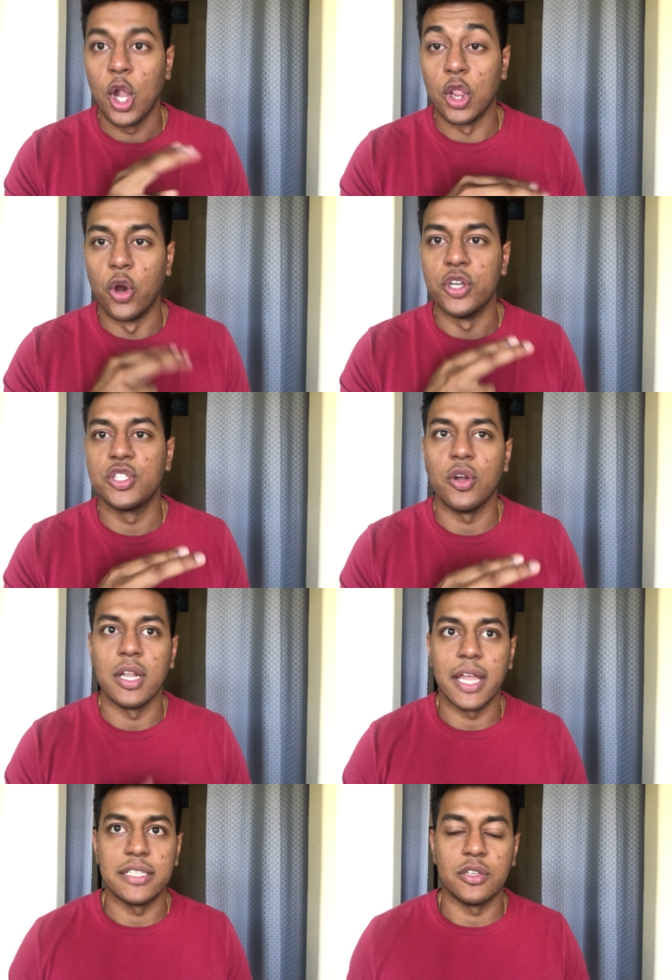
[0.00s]
learn a
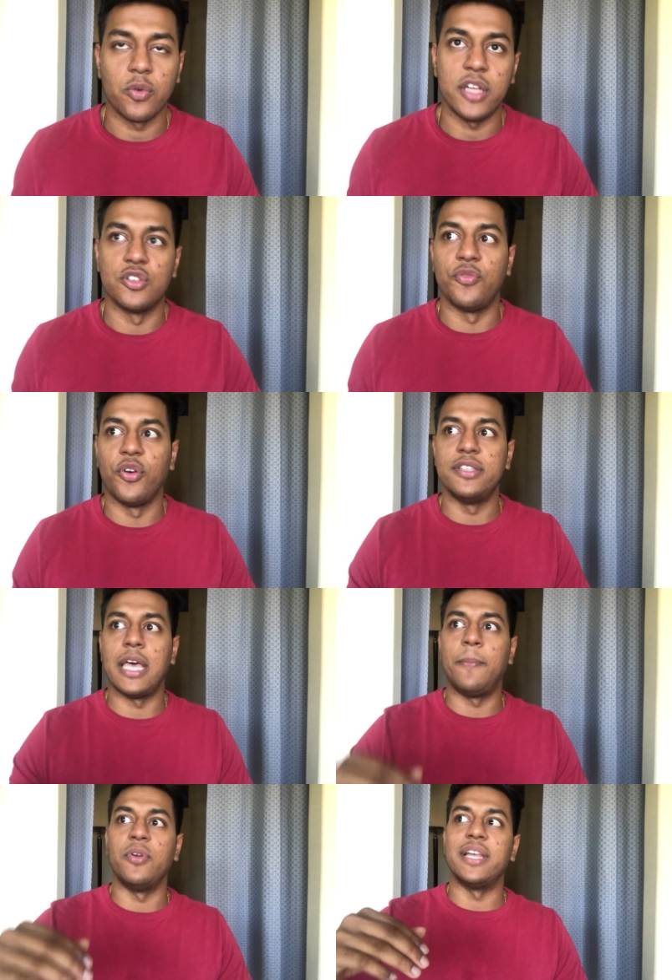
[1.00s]
certain lesson right so for
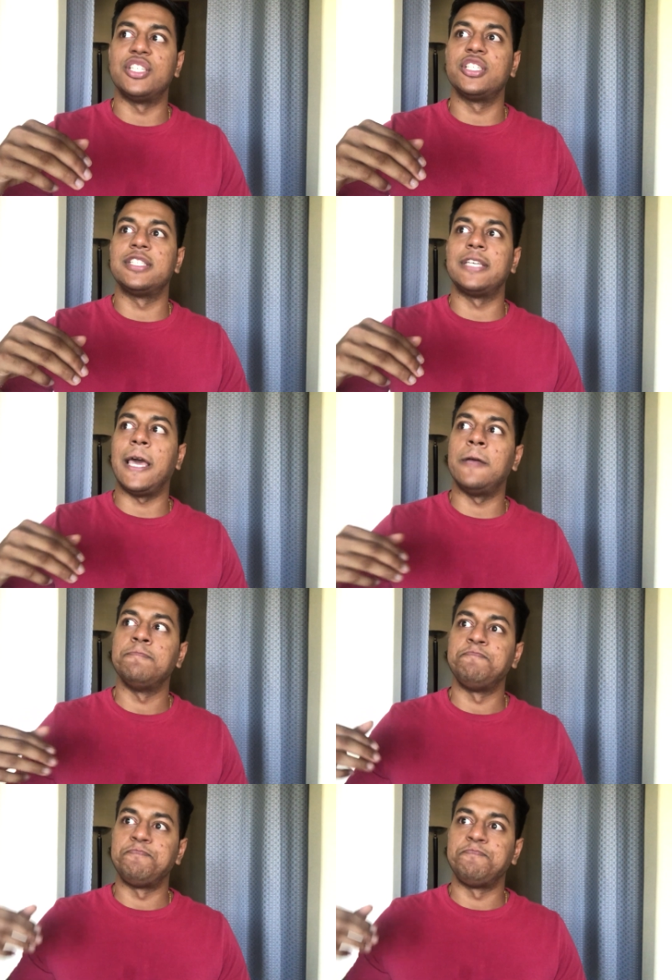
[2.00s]
example let's just say